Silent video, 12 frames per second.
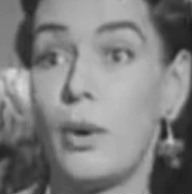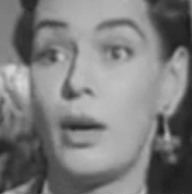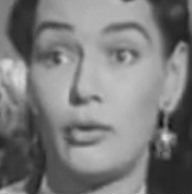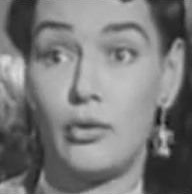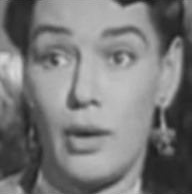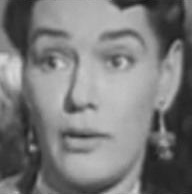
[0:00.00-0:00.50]
Well,
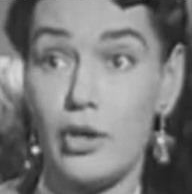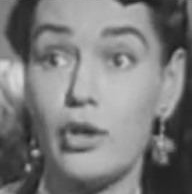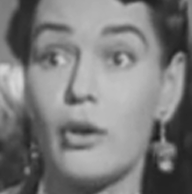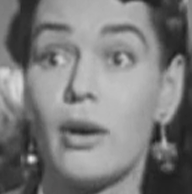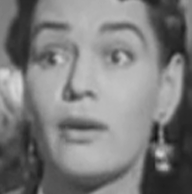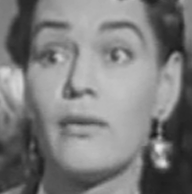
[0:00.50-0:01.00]
I tried the
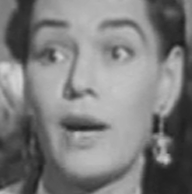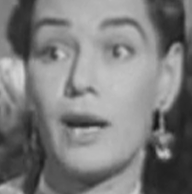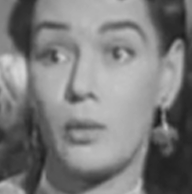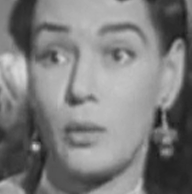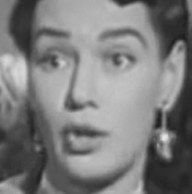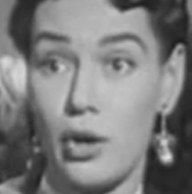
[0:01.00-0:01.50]
door,
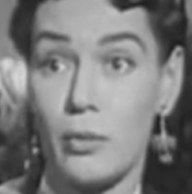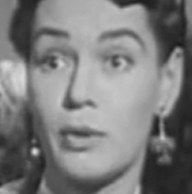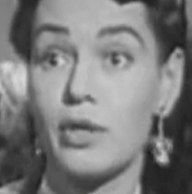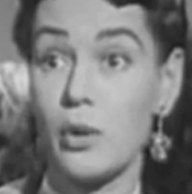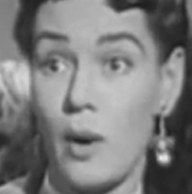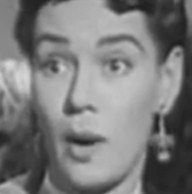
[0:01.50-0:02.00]
found it was
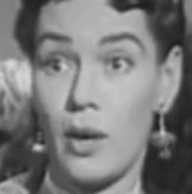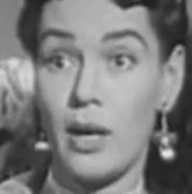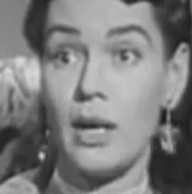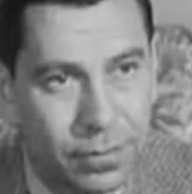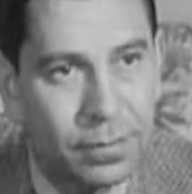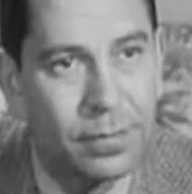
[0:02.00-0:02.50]
open, so I
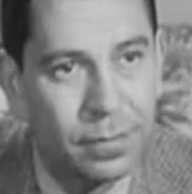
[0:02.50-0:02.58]
went in.